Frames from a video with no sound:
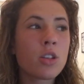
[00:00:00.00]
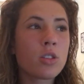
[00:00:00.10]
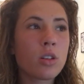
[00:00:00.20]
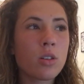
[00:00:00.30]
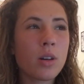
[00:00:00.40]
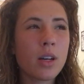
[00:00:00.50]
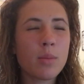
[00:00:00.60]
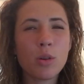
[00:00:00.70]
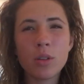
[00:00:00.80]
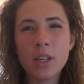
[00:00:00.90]
So
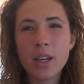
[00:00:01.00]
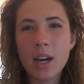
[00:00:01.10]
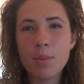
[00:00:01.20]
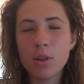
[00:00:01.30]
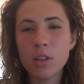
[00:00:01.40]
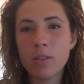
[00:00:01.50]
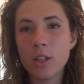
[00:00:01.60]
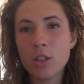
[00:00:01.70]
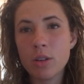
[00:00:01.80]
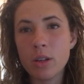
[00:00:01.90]
only a couple of
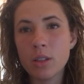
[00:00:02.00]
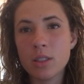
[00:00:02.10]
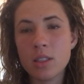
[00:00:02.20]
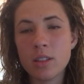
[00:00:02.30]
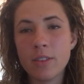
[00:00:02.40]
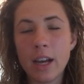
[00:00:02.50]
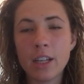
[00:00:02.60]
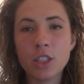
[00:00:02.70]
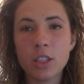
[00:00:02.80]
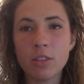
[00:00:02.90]
our 2-year-olds have
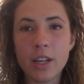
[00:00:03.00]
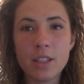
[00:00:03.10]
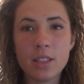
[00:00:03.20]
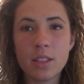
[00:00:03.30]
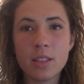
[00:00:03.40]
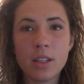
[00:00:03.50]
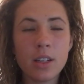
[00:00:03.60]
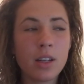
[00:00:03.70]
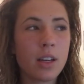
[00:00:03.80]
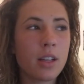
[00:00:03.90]
actually raced this
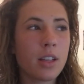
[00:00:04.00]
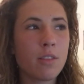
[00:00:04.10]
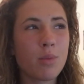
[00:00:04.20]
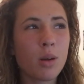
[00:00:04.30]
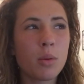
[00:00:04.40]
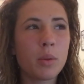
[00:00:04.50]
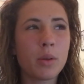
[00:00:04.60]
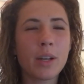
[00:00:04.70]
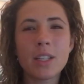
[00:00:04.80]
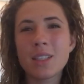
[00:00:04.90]
year, and they've
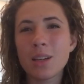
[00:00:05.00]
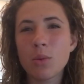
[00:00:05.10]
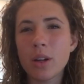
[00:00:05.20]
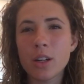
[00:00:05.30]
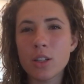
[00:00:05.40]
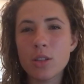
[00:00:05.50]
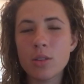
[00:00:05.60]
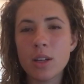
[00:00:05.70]
probably raced like 1 or 2